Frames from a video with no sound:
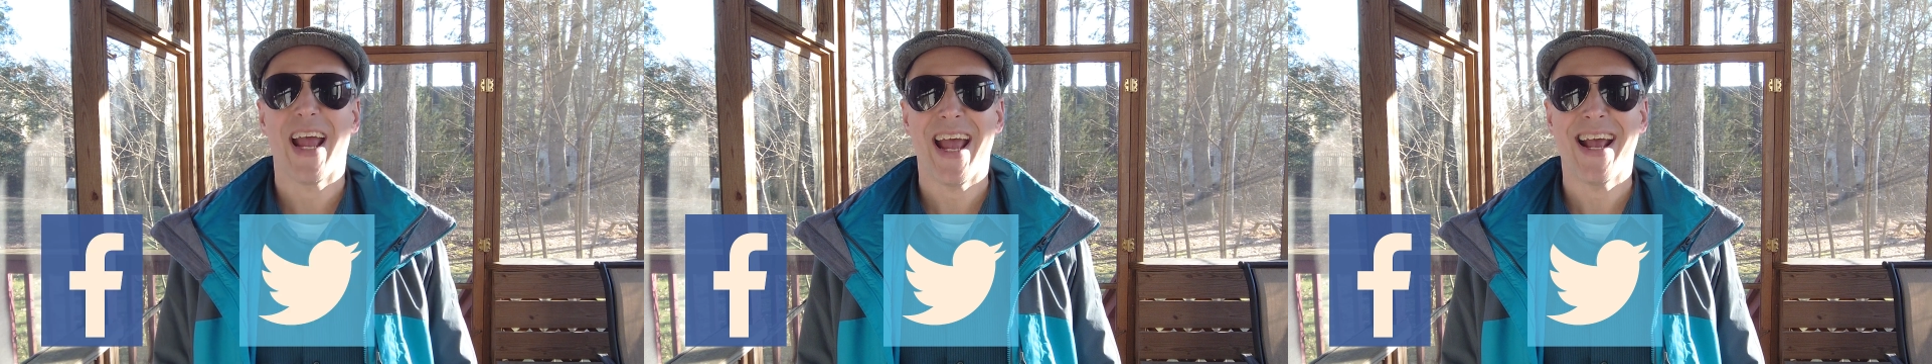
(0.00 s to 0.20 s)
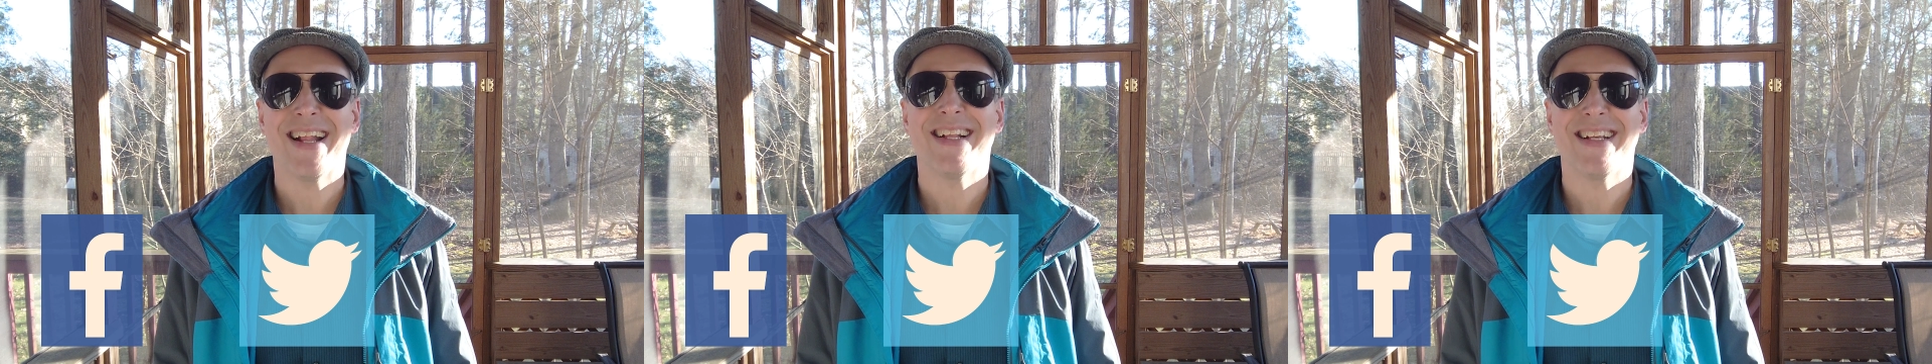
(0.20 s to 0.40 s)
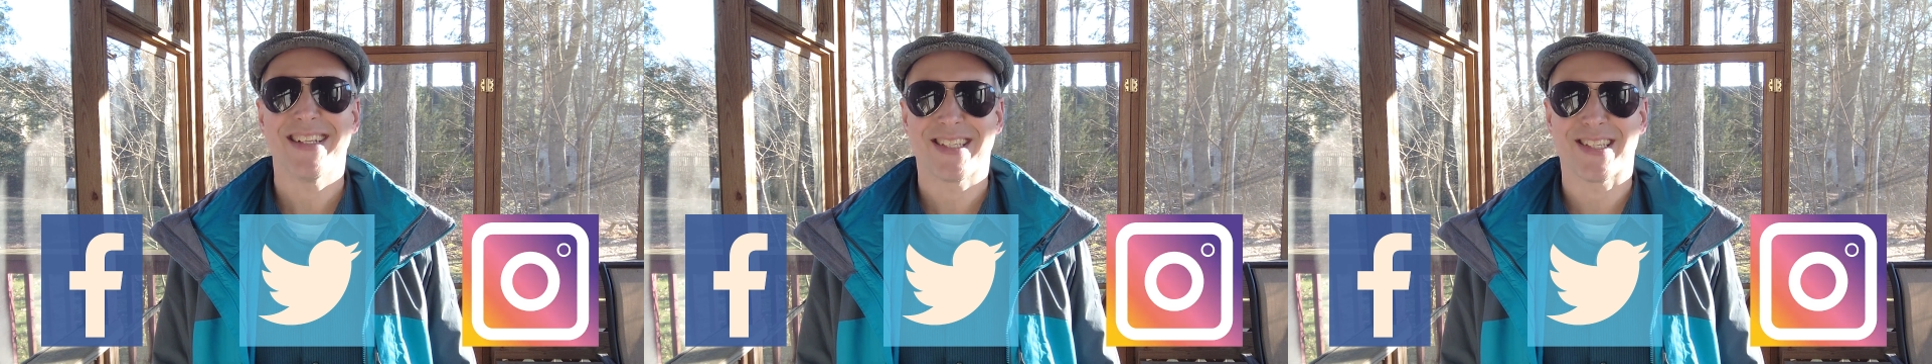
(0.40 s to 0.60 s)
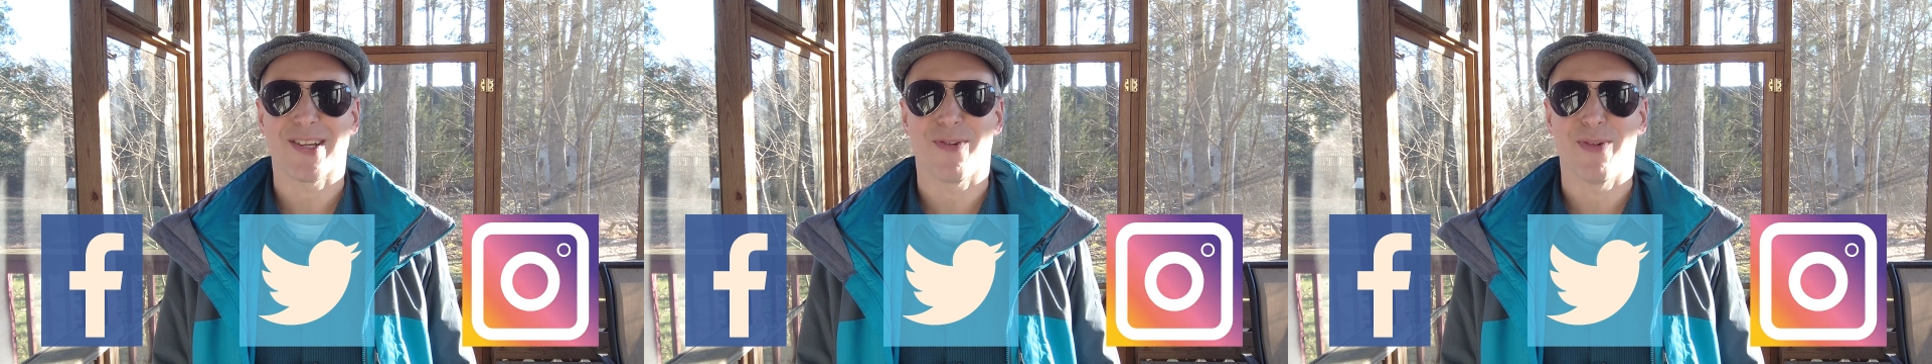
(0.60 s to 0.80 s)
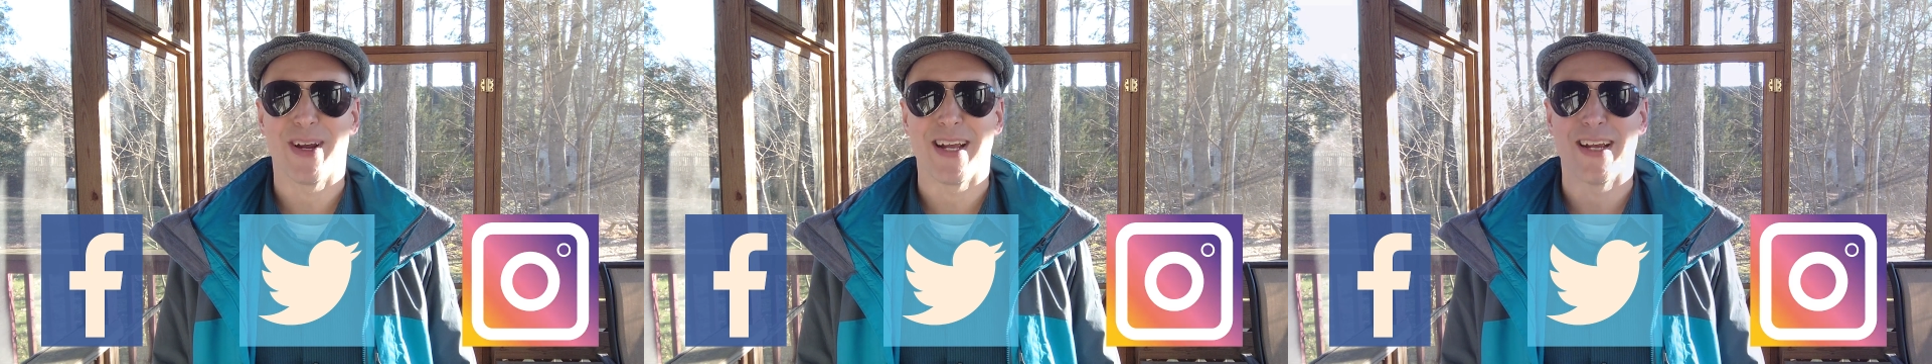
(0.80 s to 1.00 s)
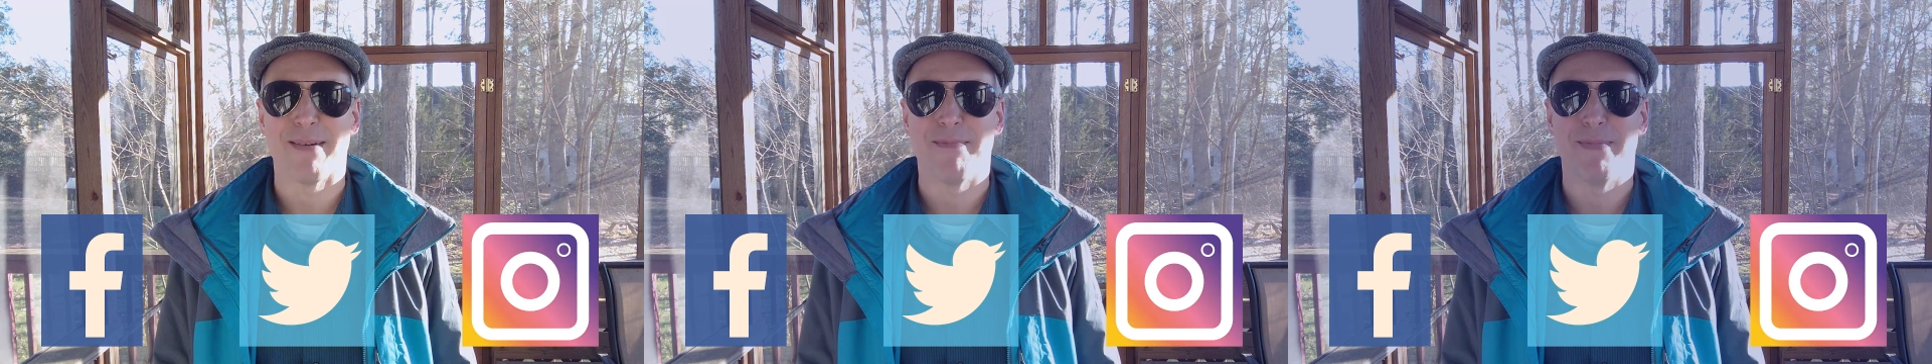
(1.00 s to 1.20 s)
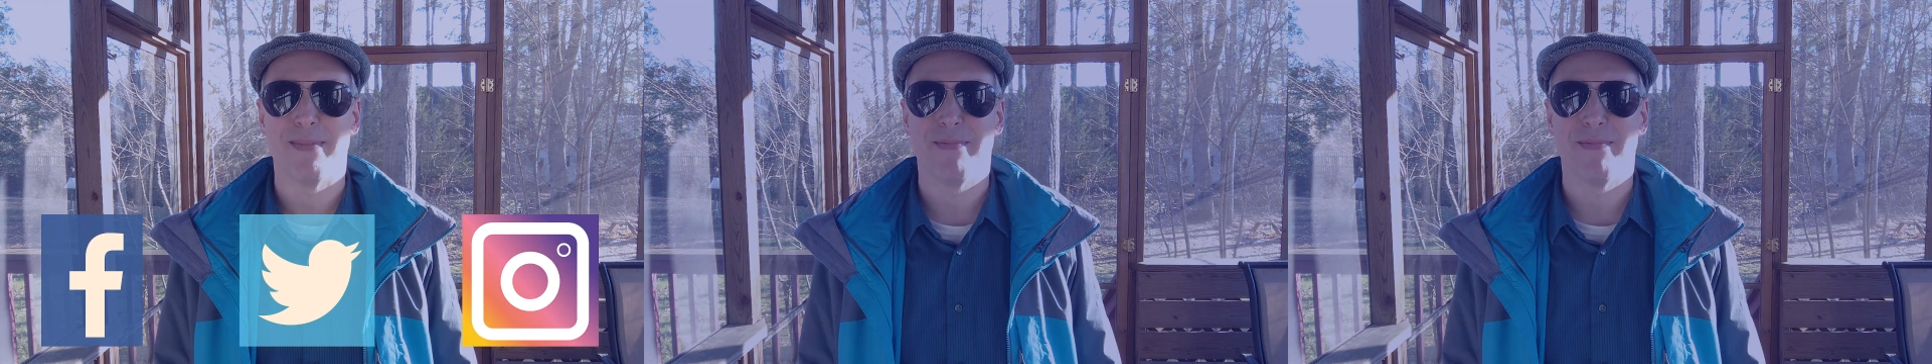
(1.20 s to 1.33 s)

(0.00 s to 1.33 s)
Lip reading: and Instagram.